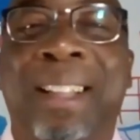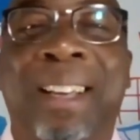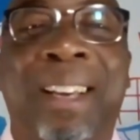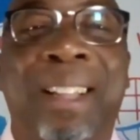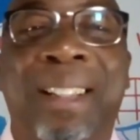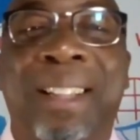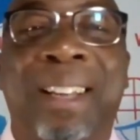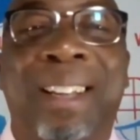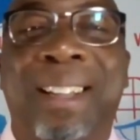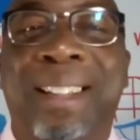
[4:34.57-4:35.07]

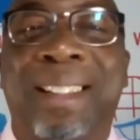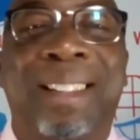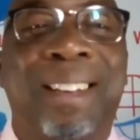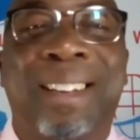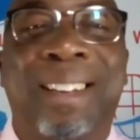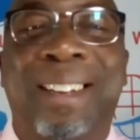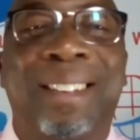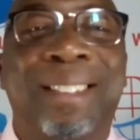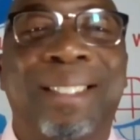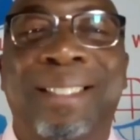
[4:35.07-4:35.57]

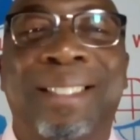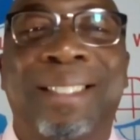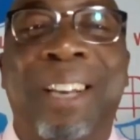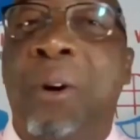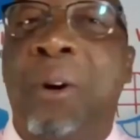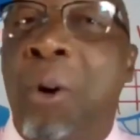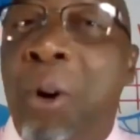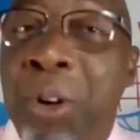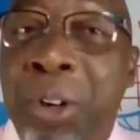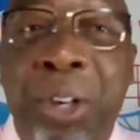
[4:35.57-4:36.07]

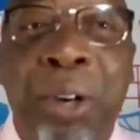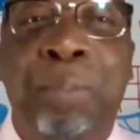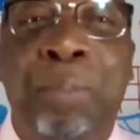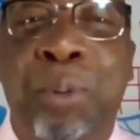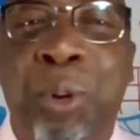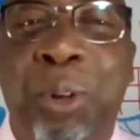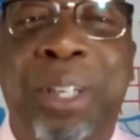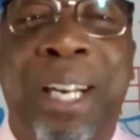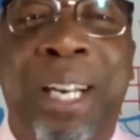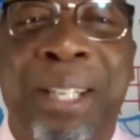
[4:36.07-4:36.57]
The
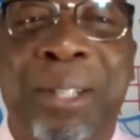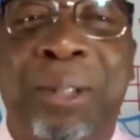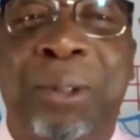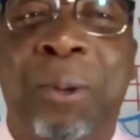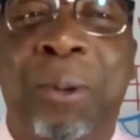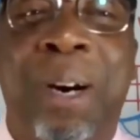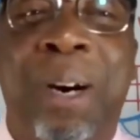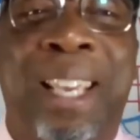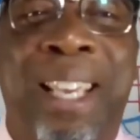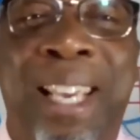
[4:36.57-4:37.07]
contributors
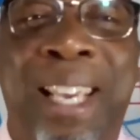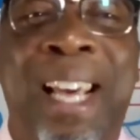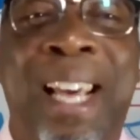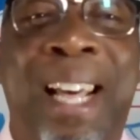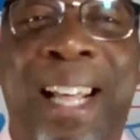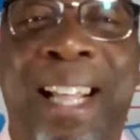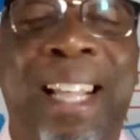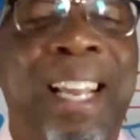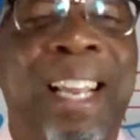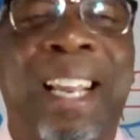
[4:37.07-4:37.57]
who are
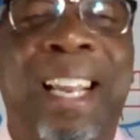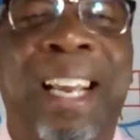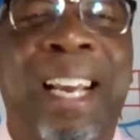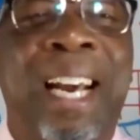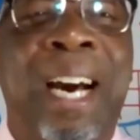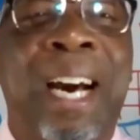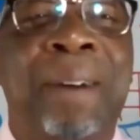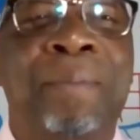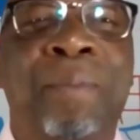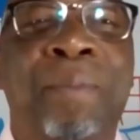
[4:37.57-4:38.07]
here,
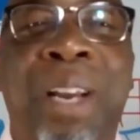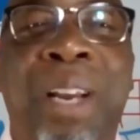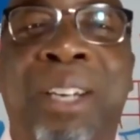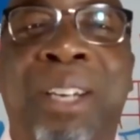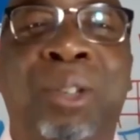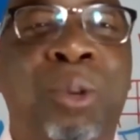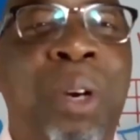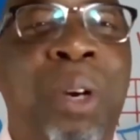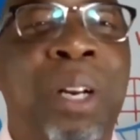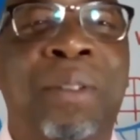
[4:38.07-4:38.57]
I'm
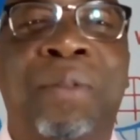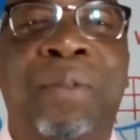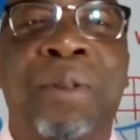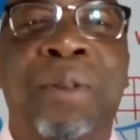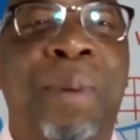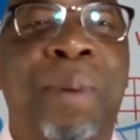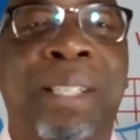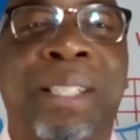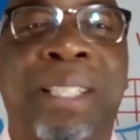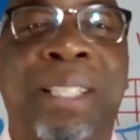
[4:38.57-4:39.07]
actually,
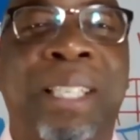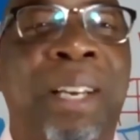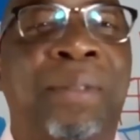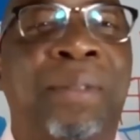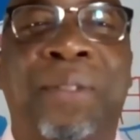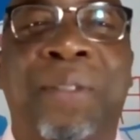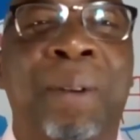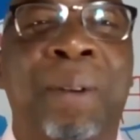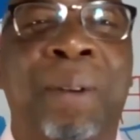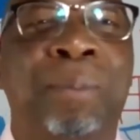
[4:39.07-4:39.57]
even
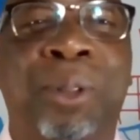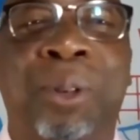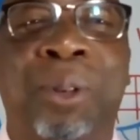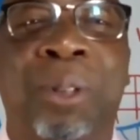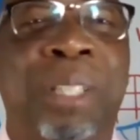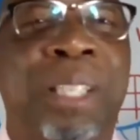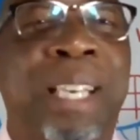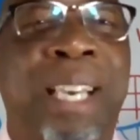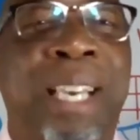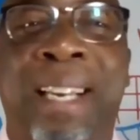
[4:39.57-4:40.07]
myself, I'm
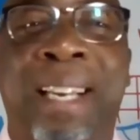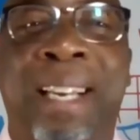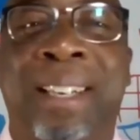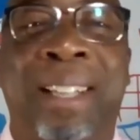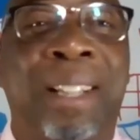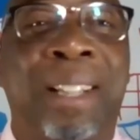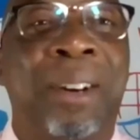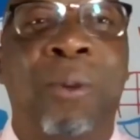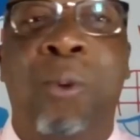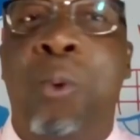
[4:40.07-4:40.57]
so scared
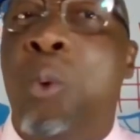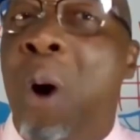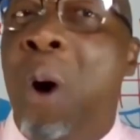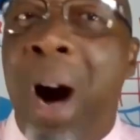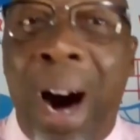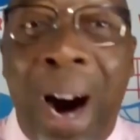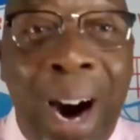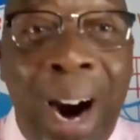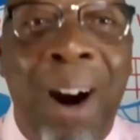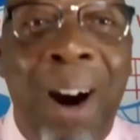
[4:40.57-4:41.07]
that,
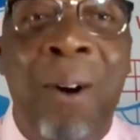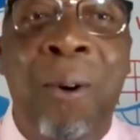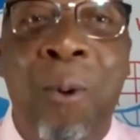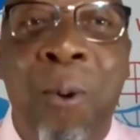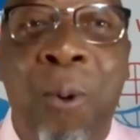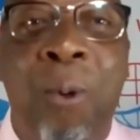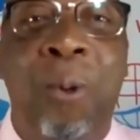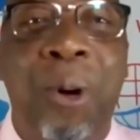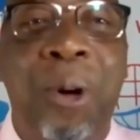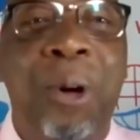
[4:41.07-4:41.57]

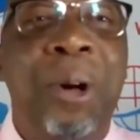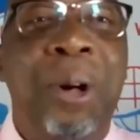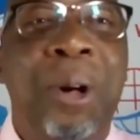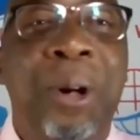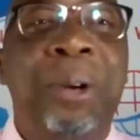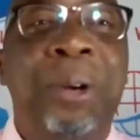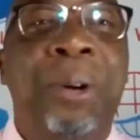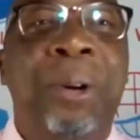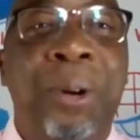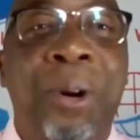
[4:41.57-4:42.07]
wow,
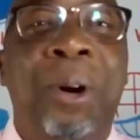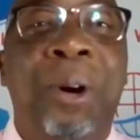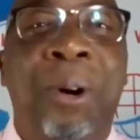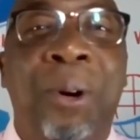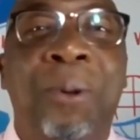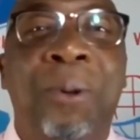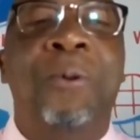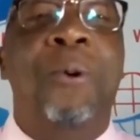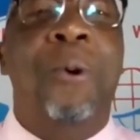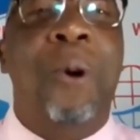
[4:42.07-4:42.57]

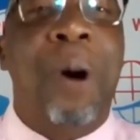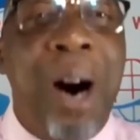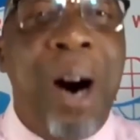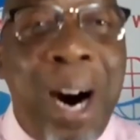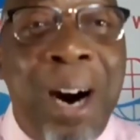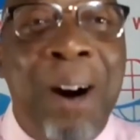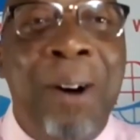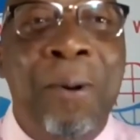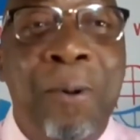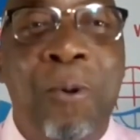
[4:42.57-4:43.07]

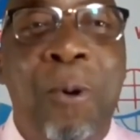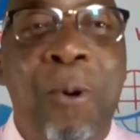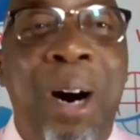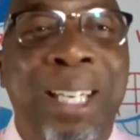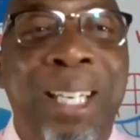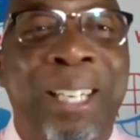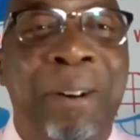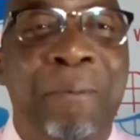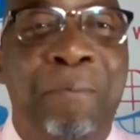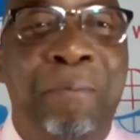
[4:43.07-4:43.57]
wow,
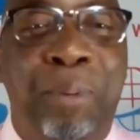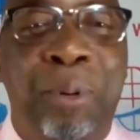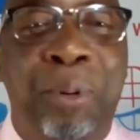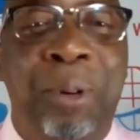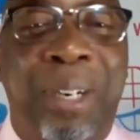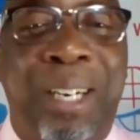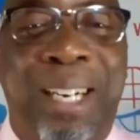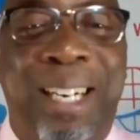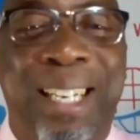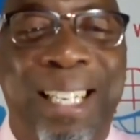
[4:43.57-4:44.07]
what a
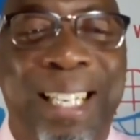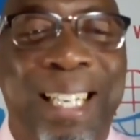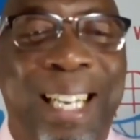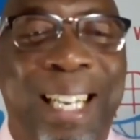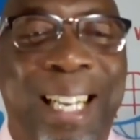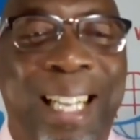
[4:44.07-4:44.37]
book